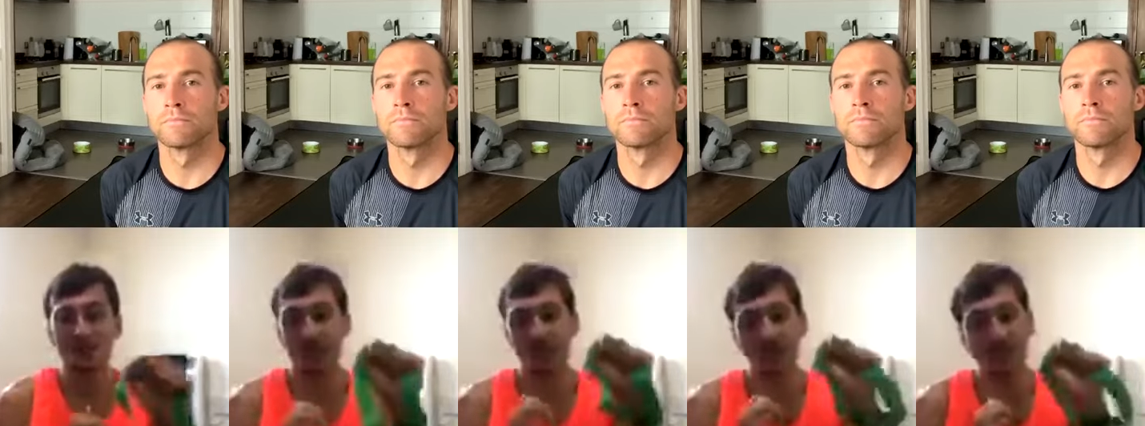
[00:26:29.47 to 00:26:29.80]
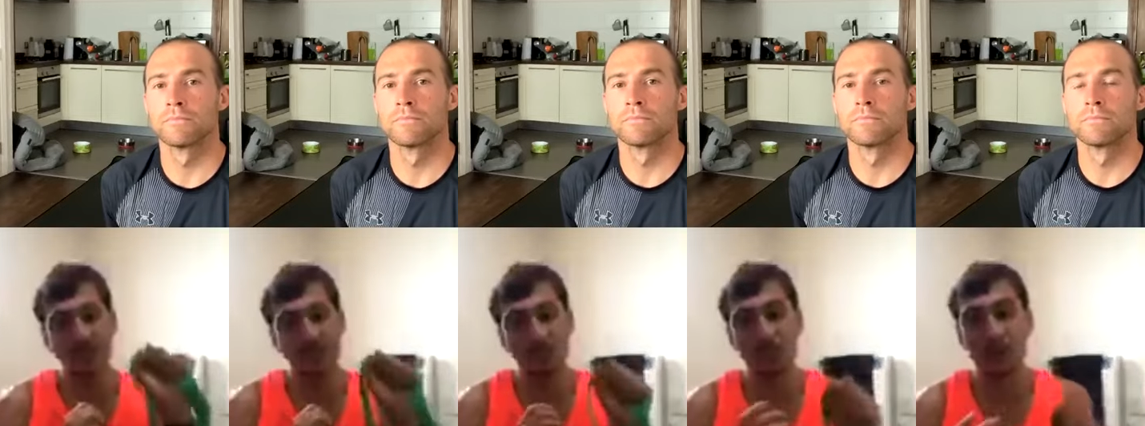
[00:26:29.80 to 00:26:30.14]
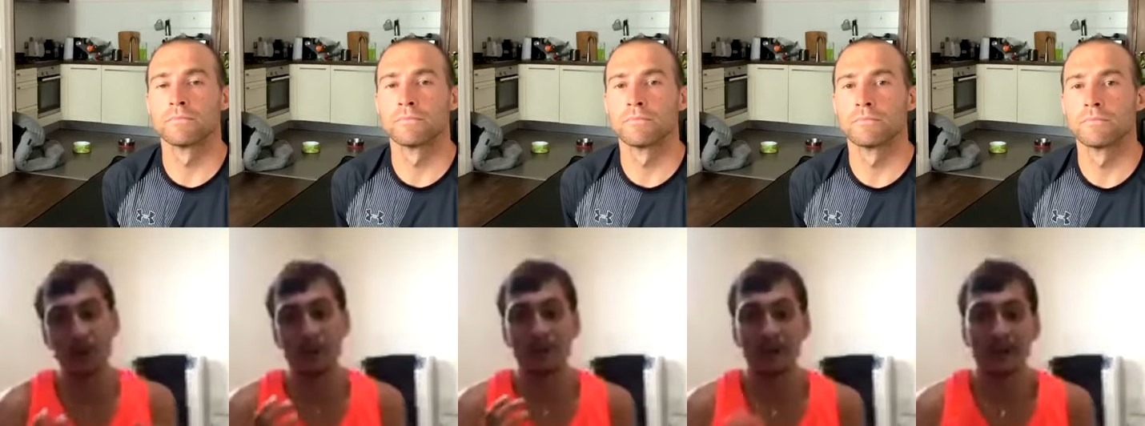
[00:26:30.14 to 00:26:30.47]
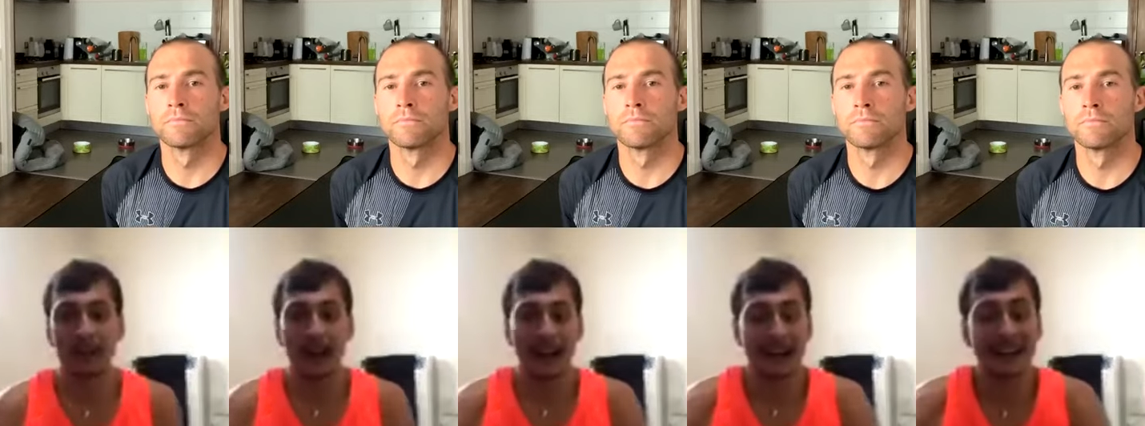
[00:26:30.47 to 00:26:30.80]
Speaker 1: Just the basic
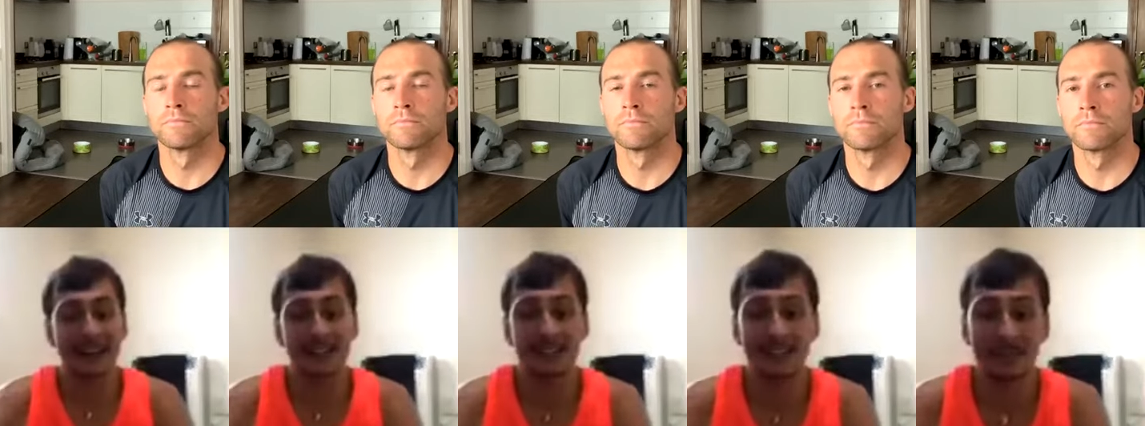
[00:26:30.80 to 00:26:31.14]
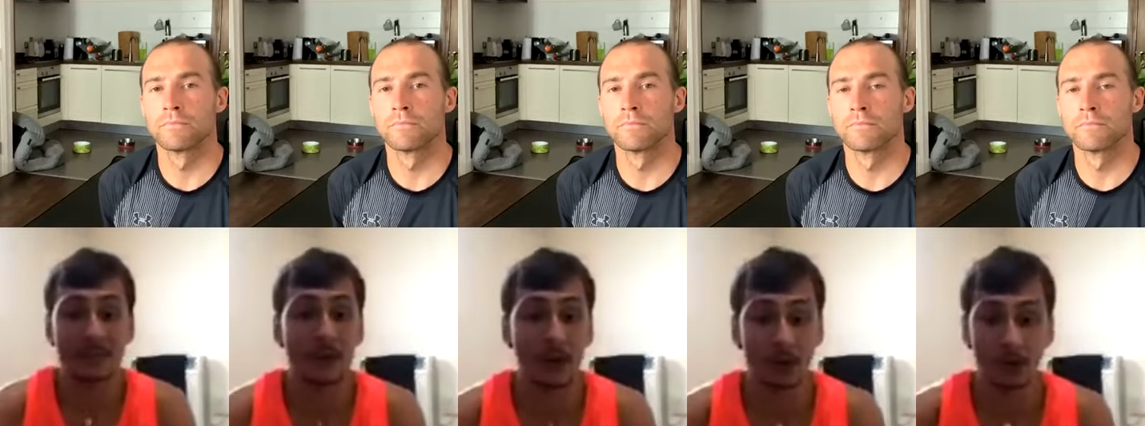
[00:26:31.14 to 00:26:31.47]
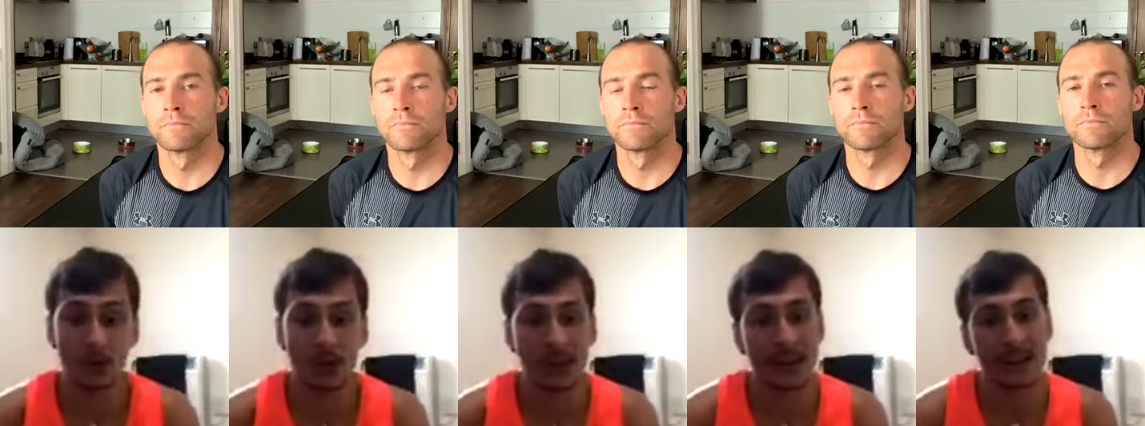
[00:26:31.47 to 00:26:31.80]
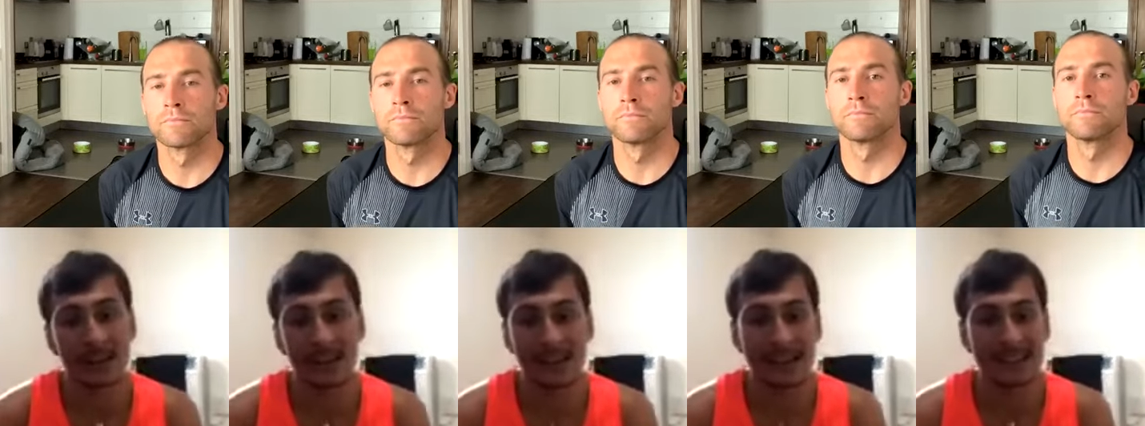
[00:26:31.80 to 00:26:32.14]
mobility exercises,
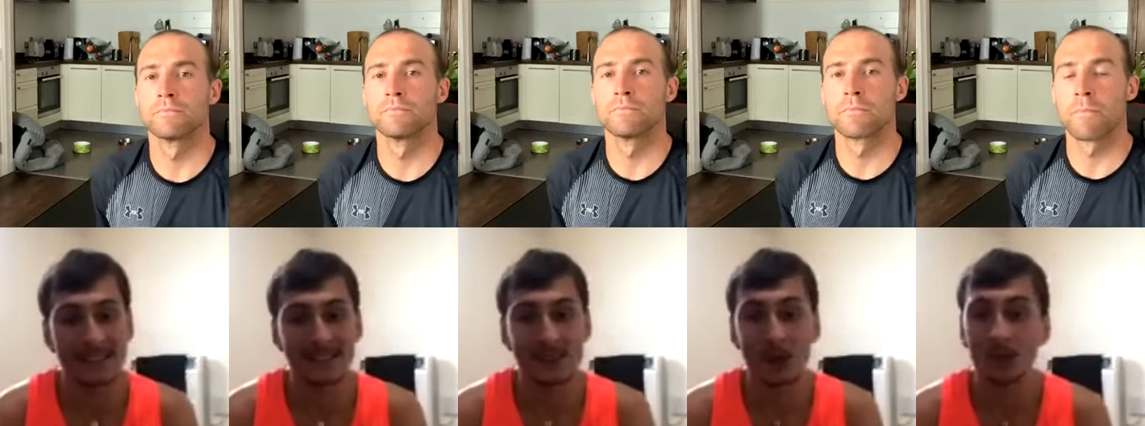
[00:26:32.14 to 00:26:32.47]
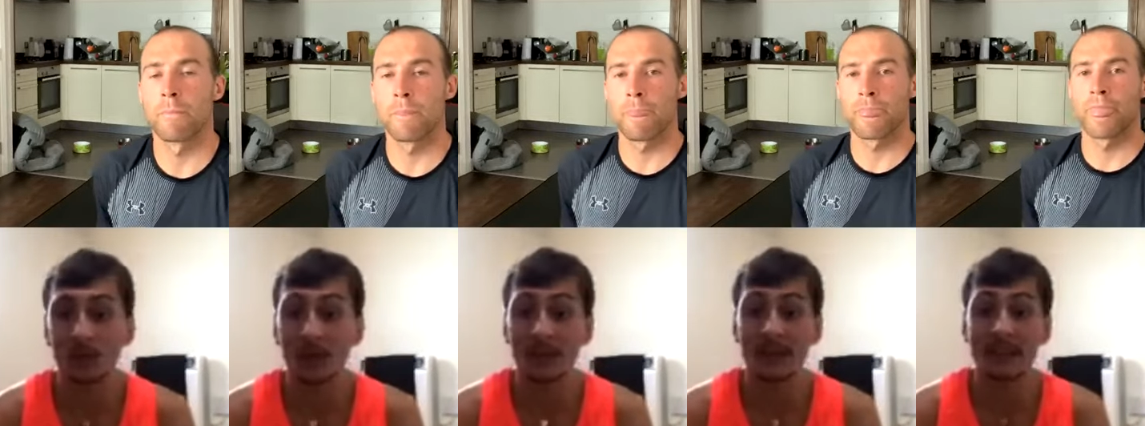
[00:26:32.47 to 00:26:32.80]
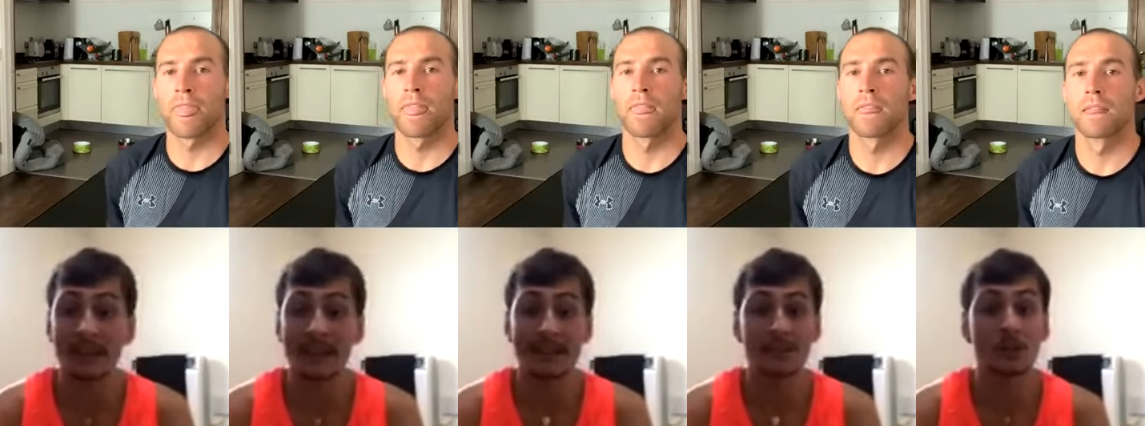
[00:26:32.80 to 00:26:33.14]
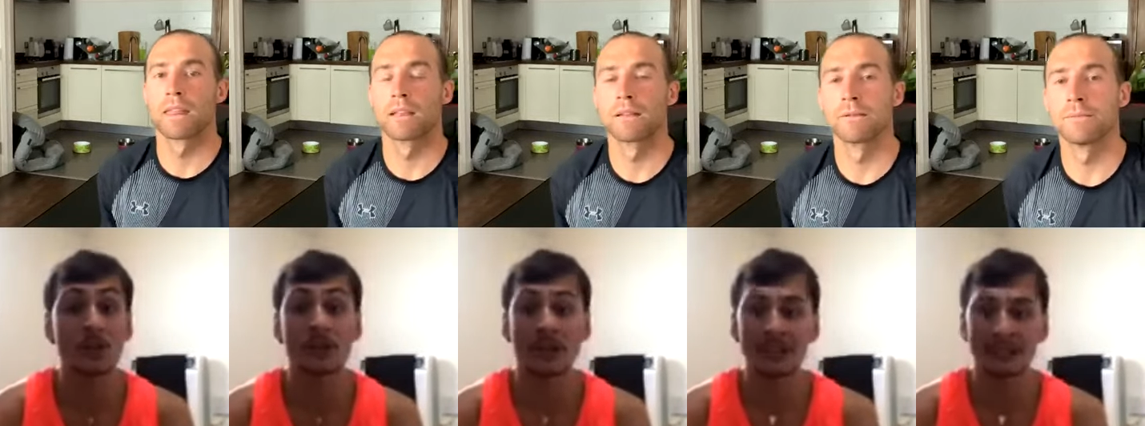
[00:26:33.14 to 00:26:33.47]
they'll just be plenty
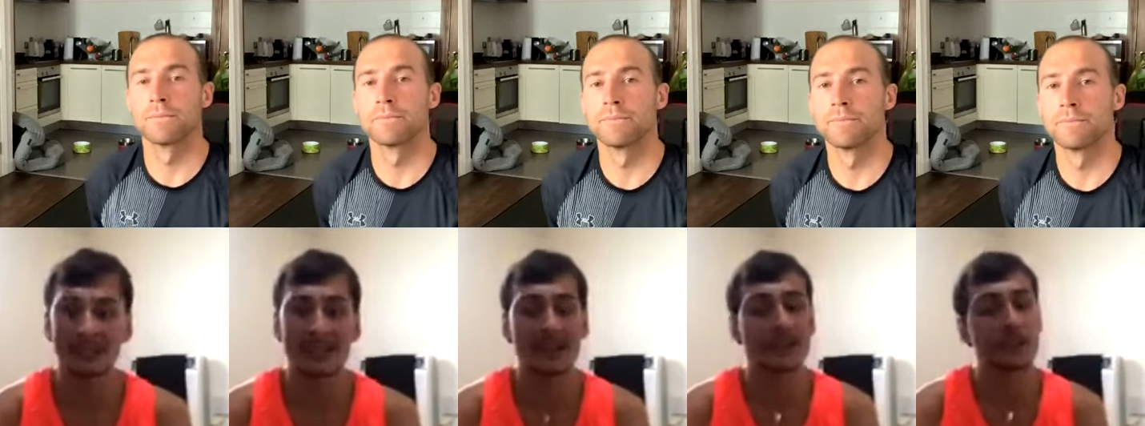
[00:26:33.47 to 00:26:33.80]
to get your